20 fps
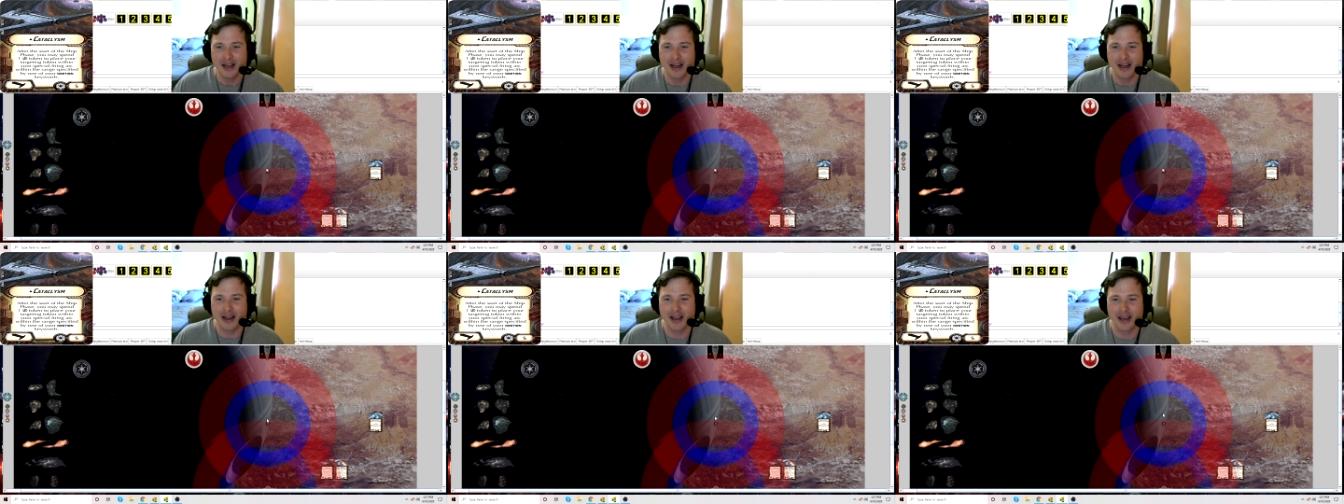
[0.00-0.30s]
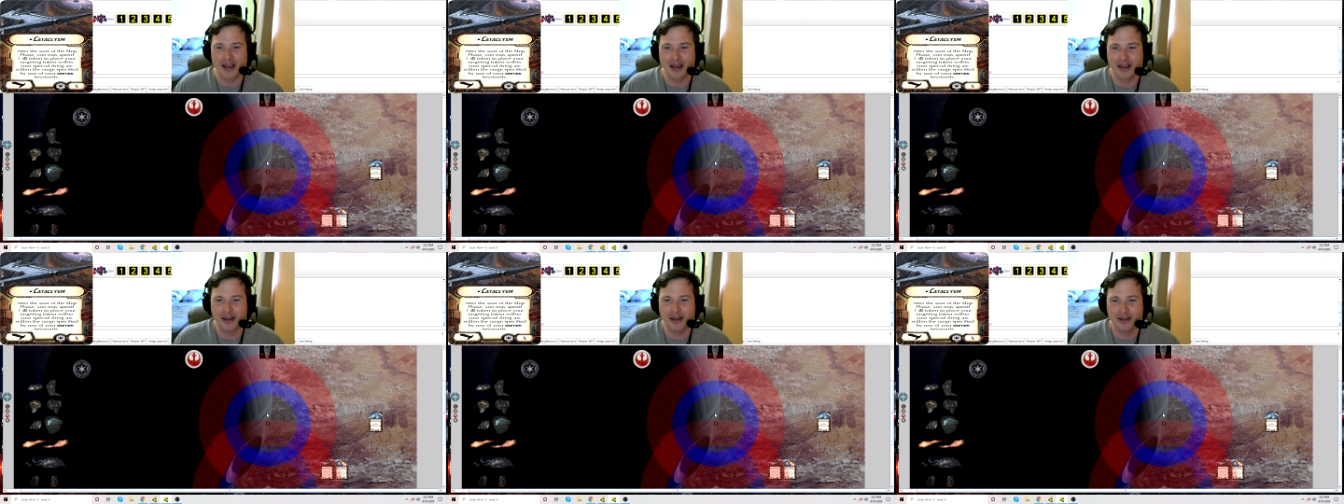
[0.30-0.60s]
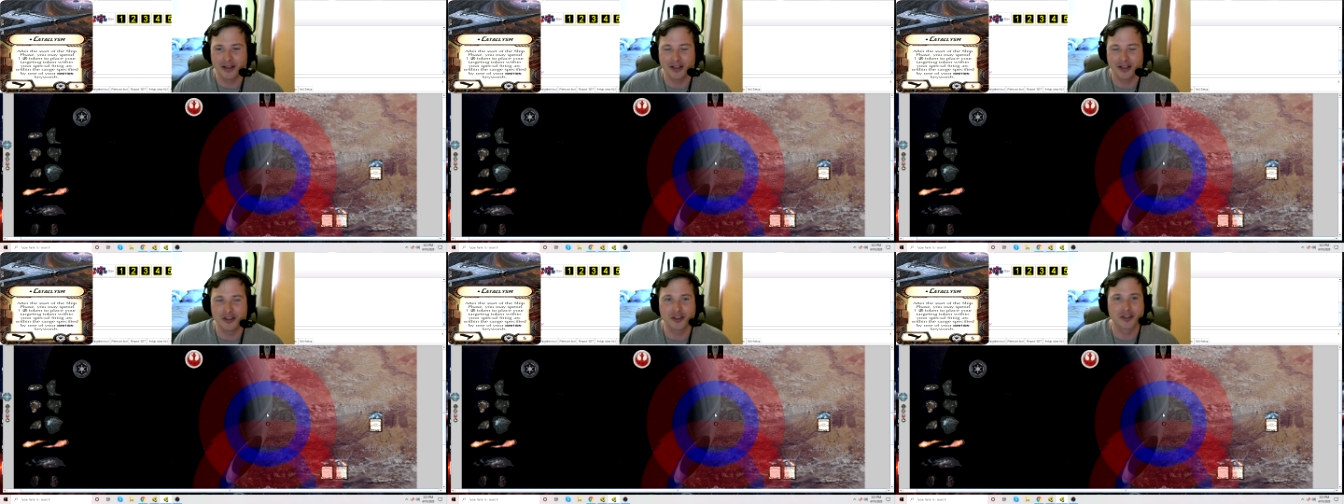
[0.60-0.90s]
and
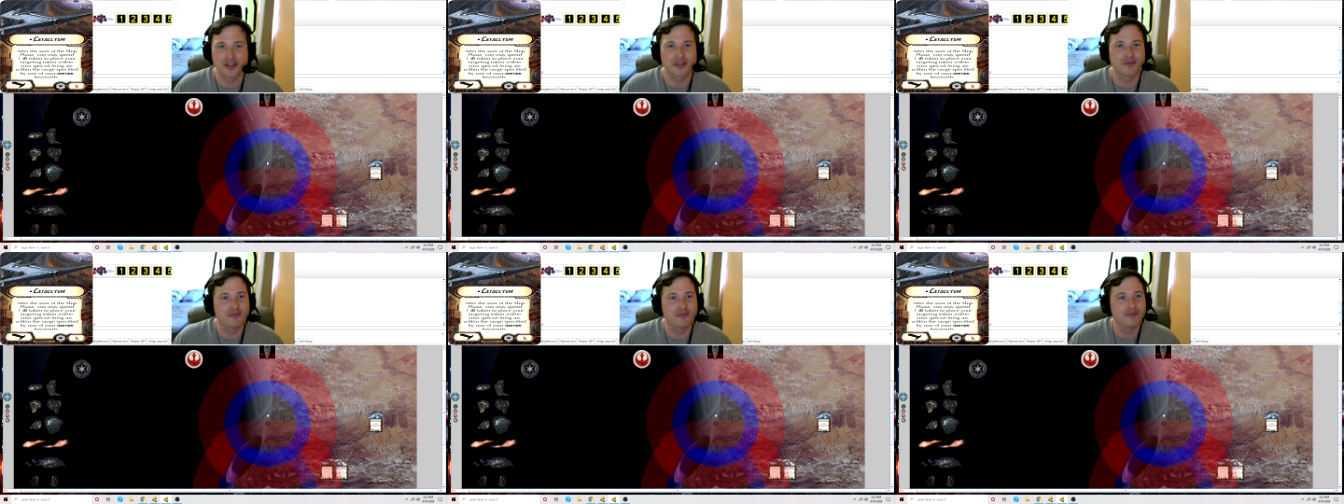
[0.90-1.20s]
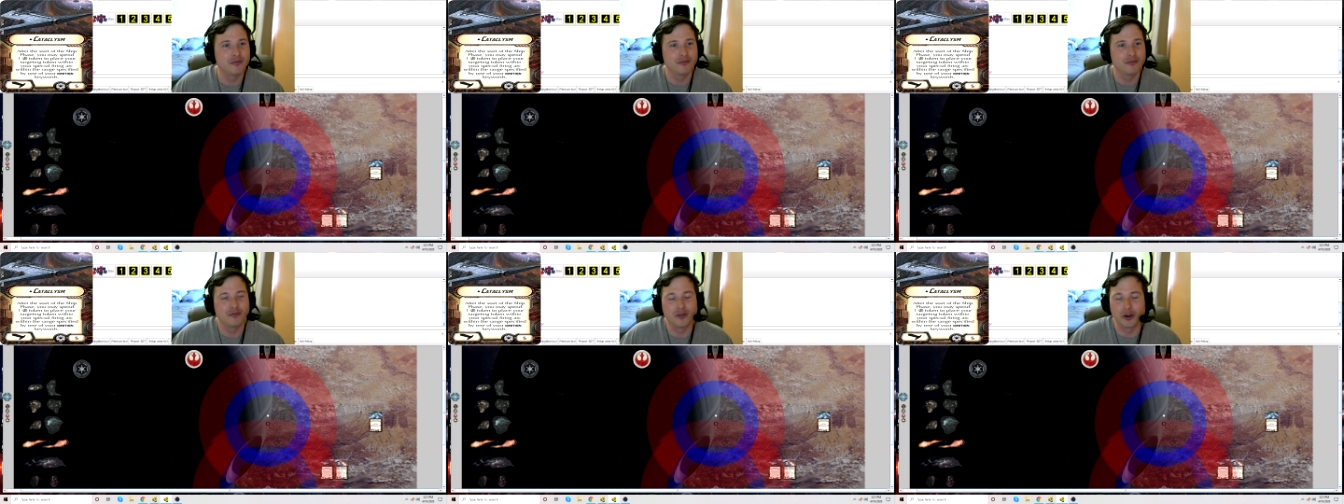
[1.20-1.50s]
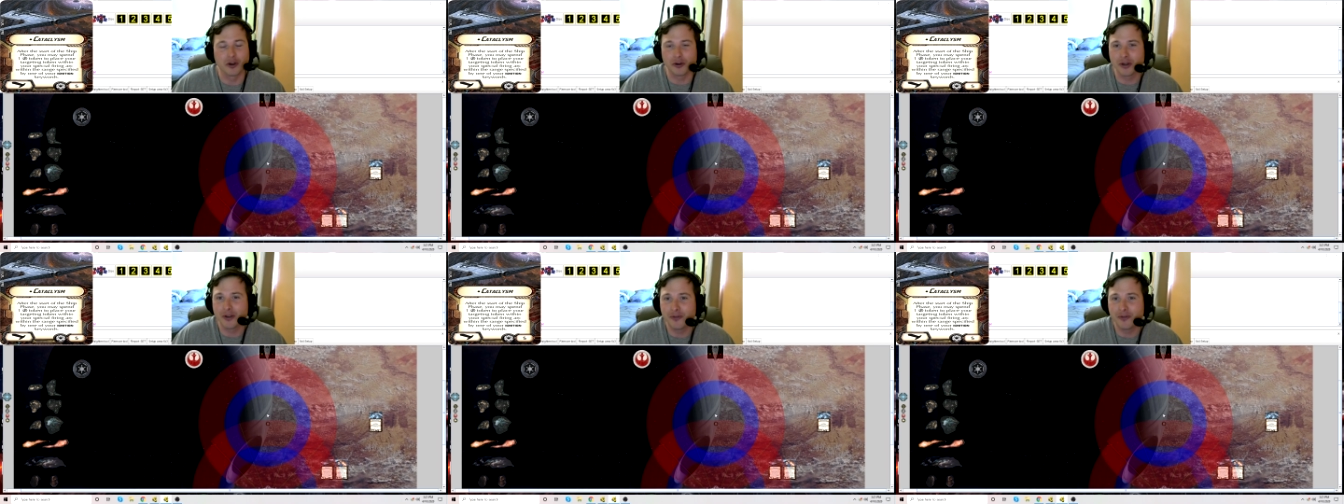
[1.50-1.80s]
it's just
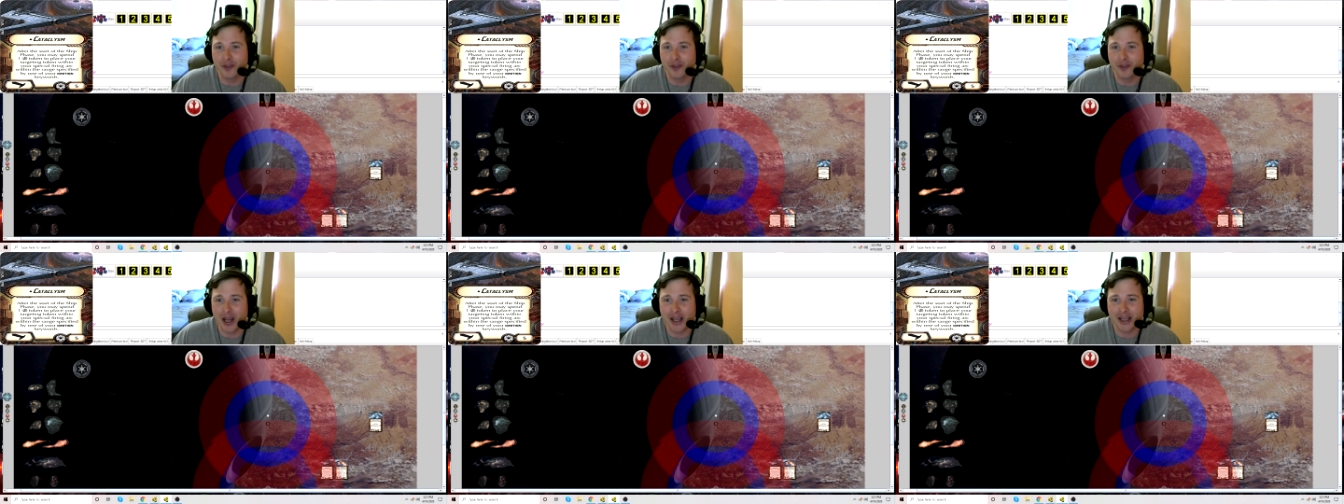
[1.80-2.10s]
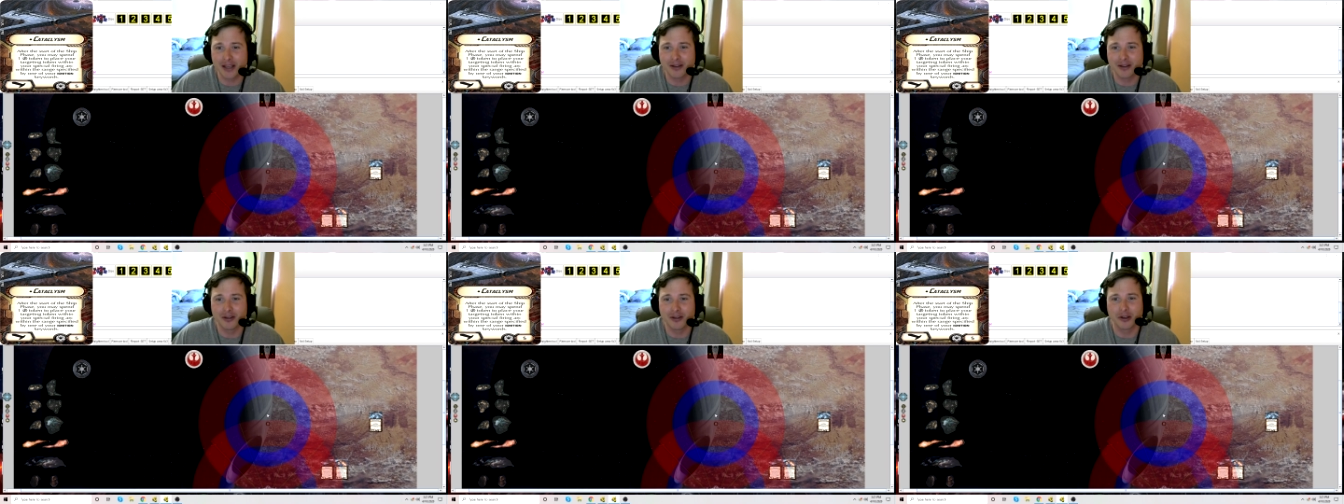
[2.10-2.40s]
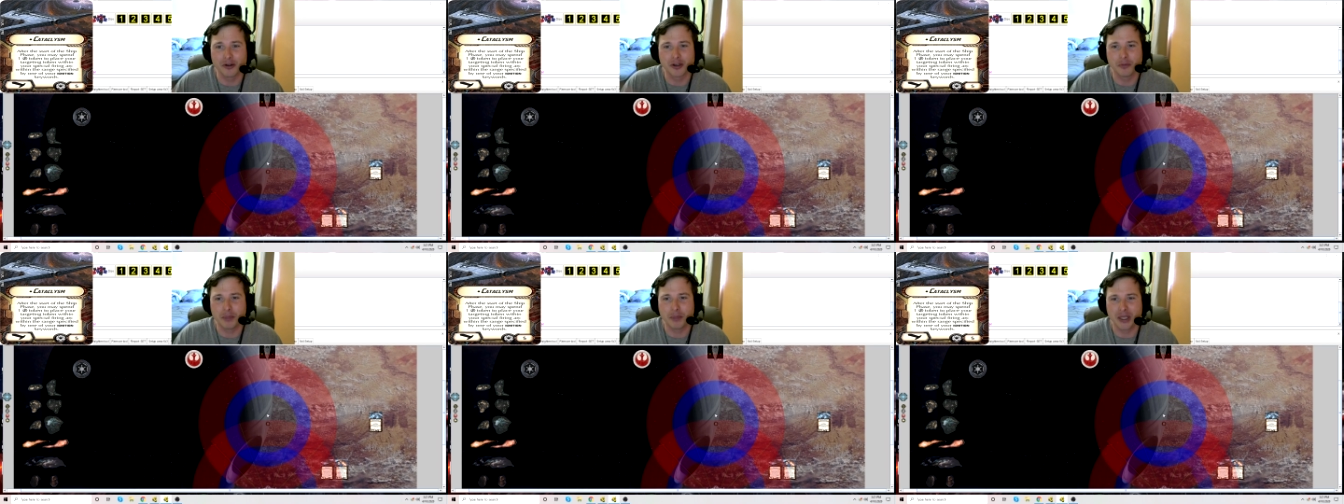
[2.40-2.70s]
learn to fly it,
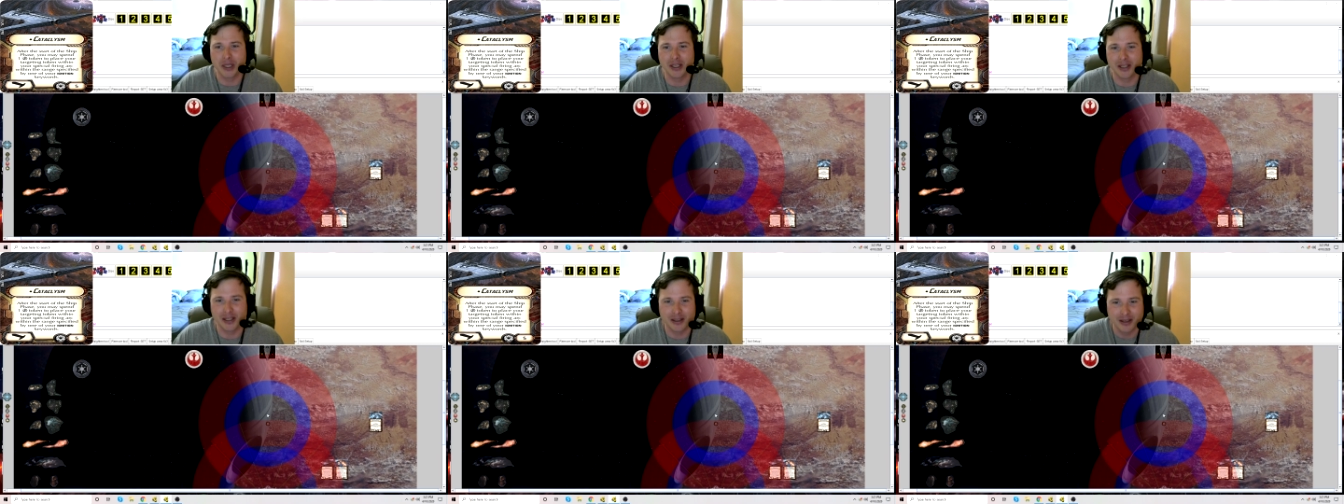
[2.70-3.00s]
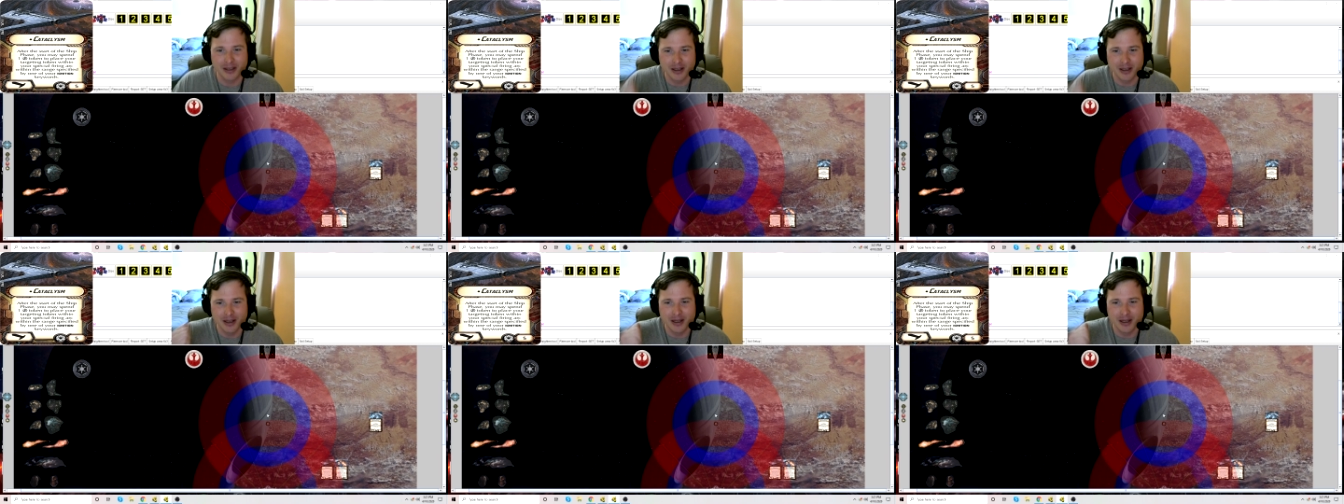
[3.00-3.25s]
learn to beat it.